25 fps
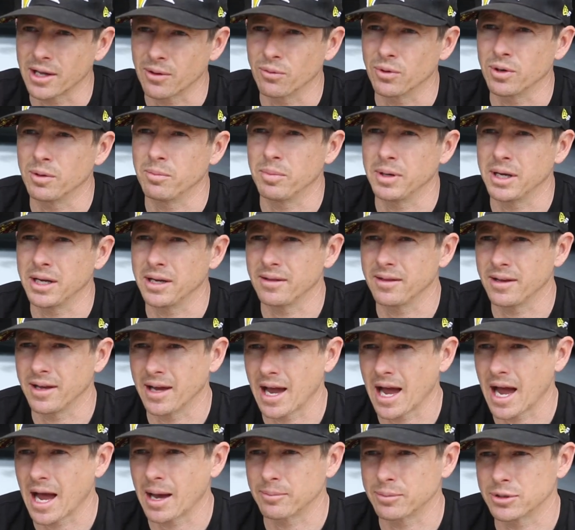they would be
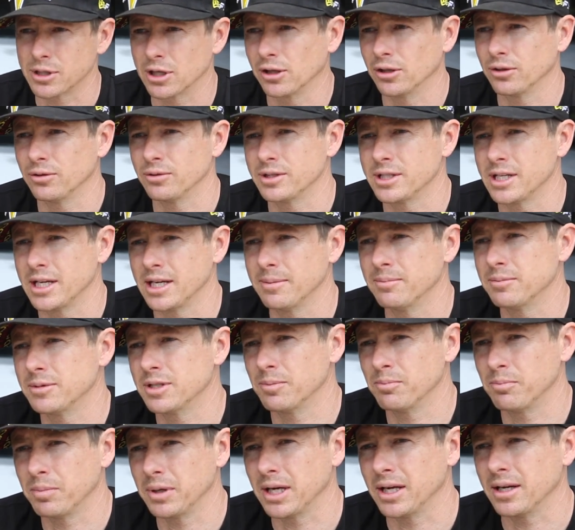the absolute team
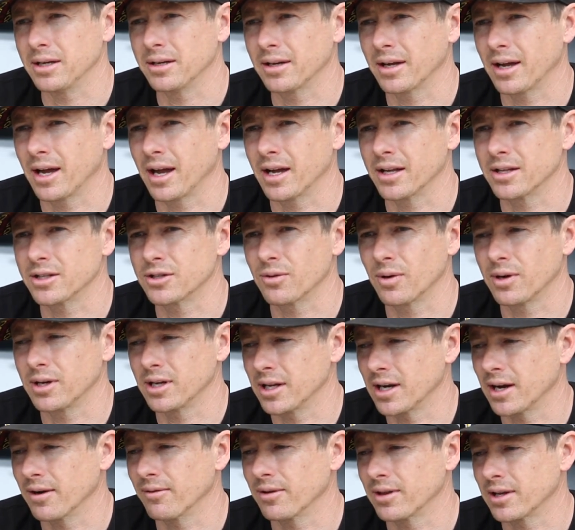to beat. And so I
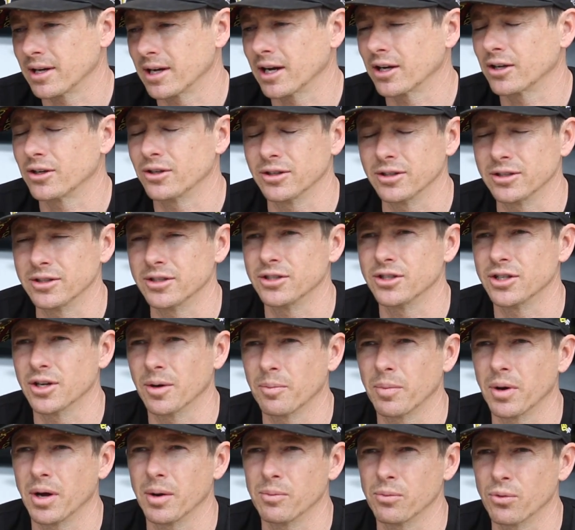did everything I could to
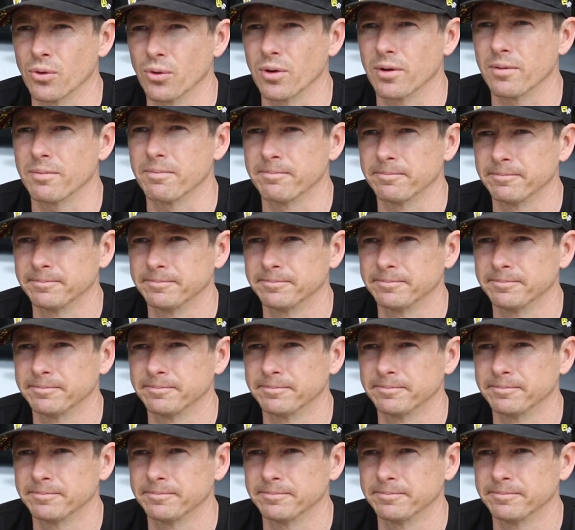jump on board.